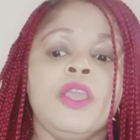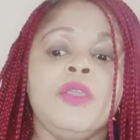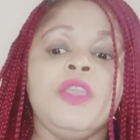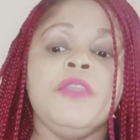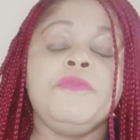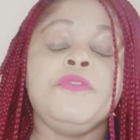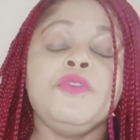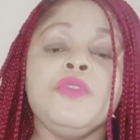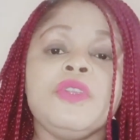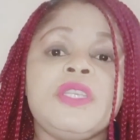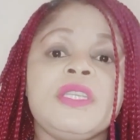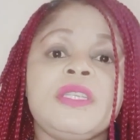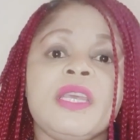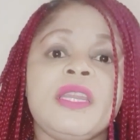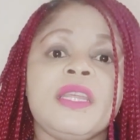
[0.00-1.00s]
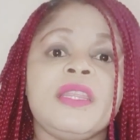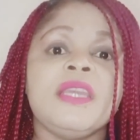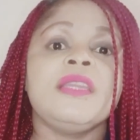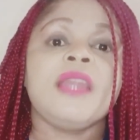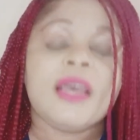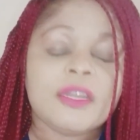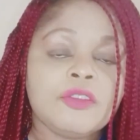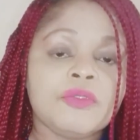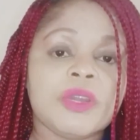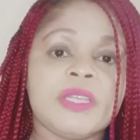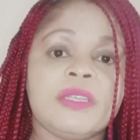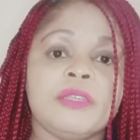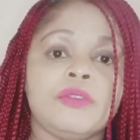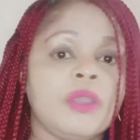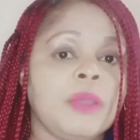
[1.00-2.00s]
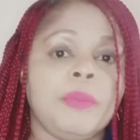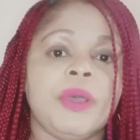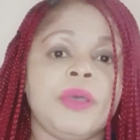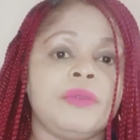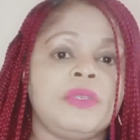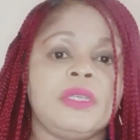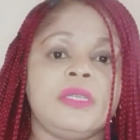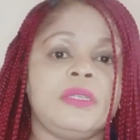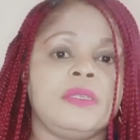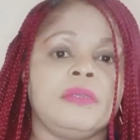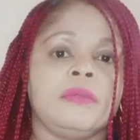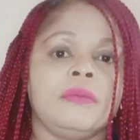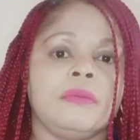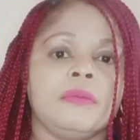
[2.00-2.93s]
If you notice anything, address it, talk about it.